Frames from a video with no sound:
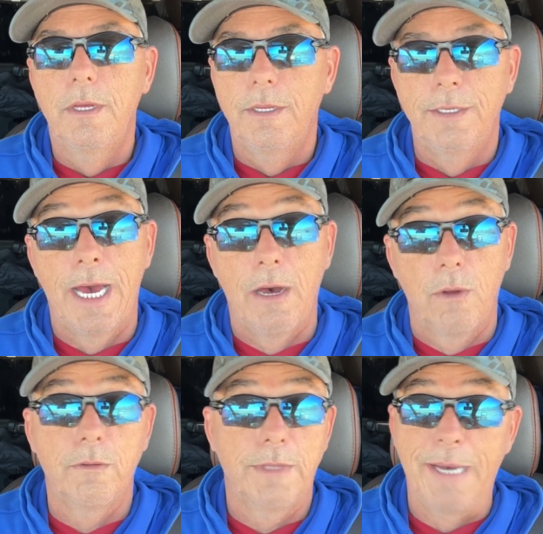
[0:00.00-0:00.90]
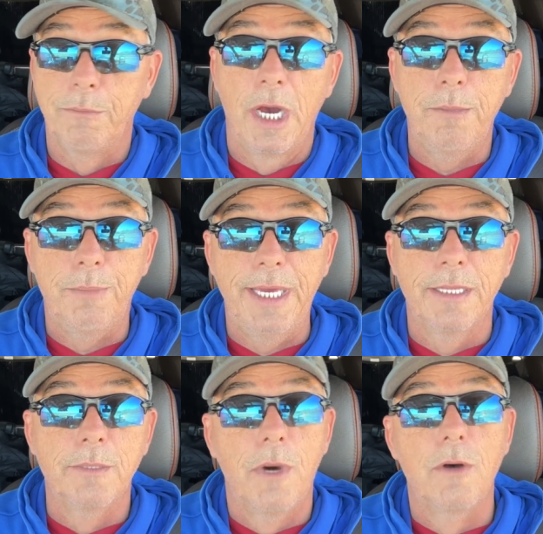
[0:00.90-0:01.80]
Now, that might be
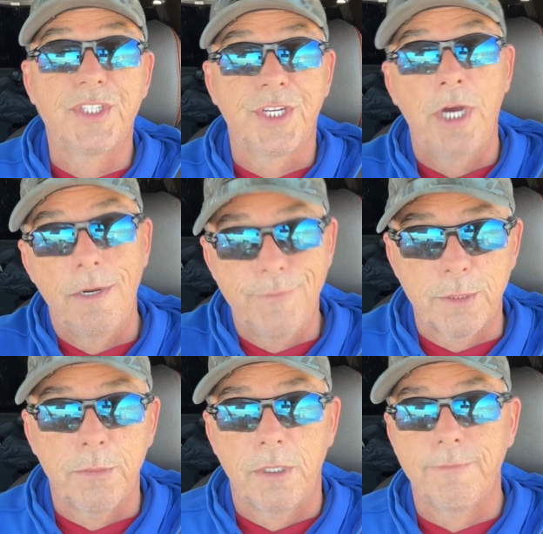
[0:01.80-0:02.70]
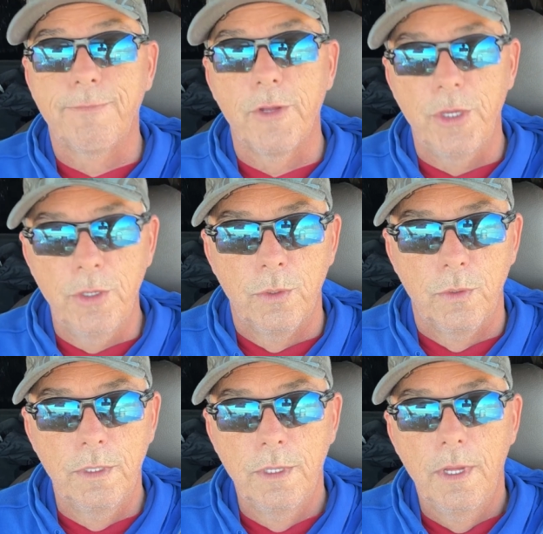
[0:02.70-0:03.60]
the most comfortable for you.
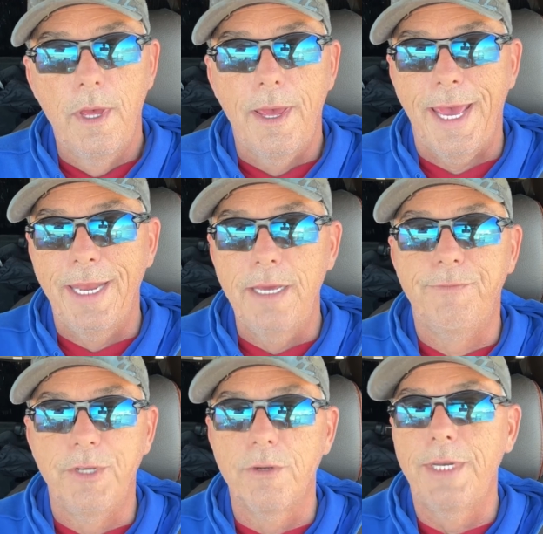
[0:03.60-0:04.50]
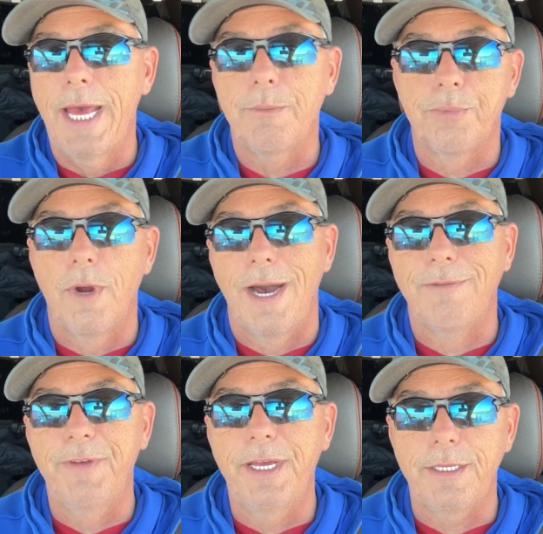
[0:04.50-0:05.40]
And if your net
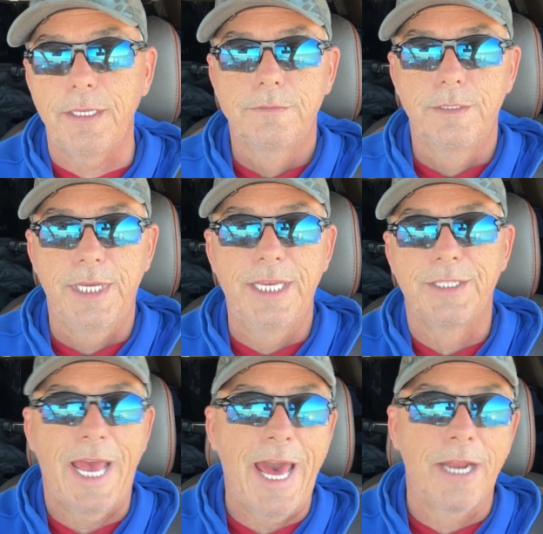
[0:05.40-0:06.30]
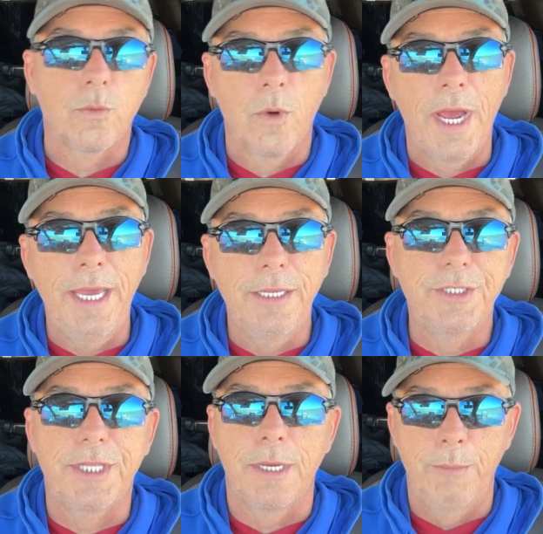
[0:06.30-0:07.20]
profit is at a range
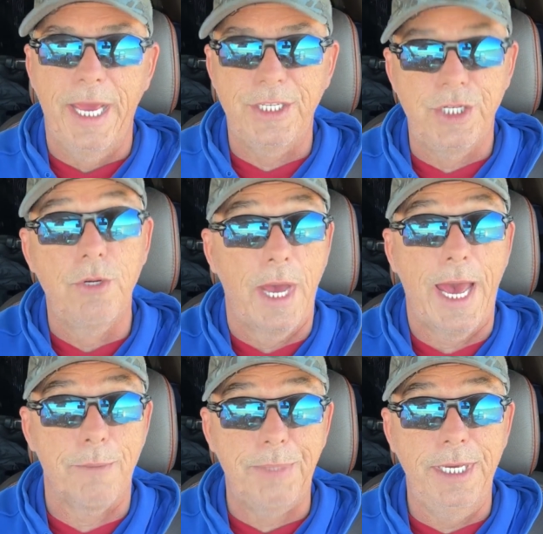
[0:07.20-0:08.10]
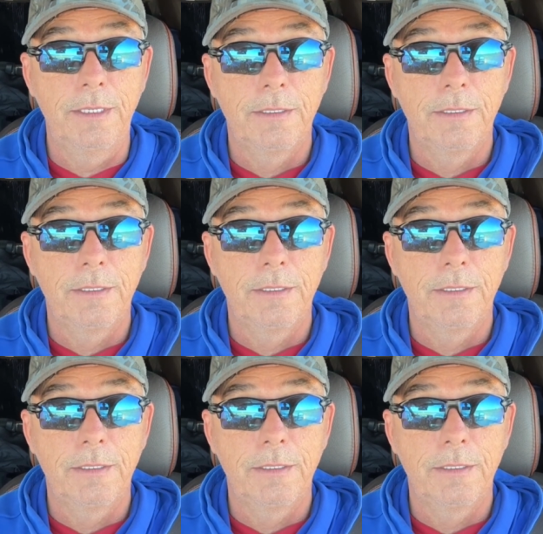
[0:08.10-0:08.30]
that makes you happy